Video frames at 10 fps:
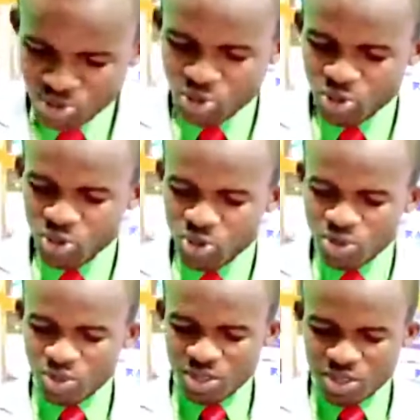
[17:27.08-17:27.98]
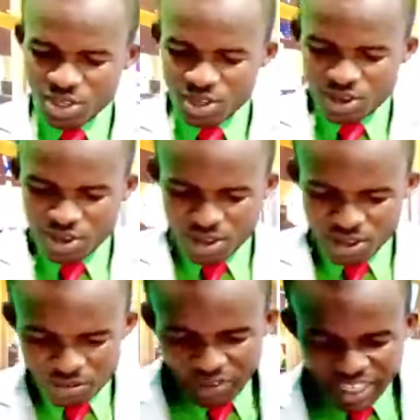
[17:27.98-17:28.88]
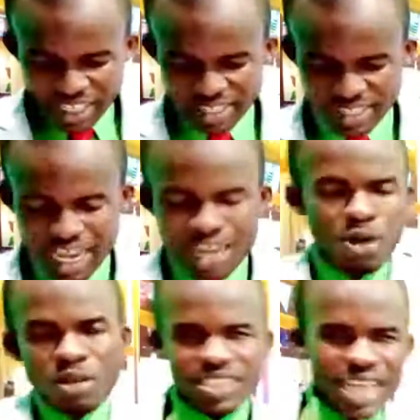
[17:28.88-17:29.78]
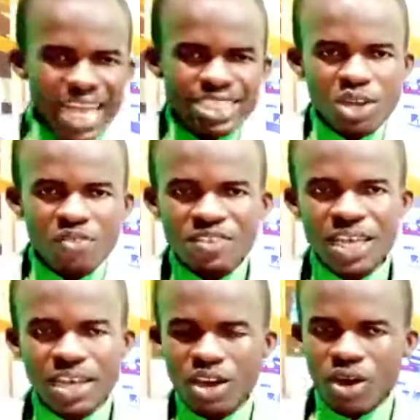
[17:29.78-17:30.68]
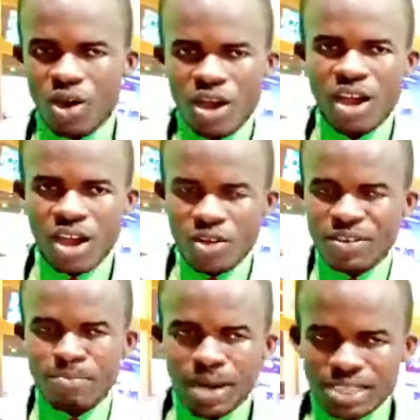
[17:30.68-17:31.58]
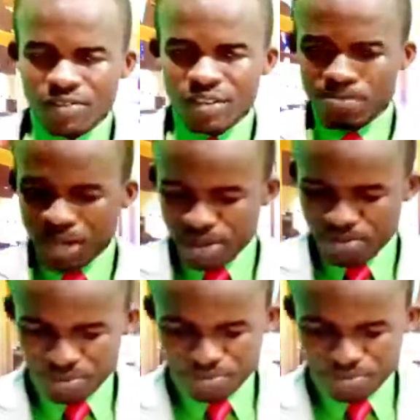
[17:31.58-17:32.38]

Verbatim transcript: two fingers at both sides of the, uh, uh, uh, of the body of the baby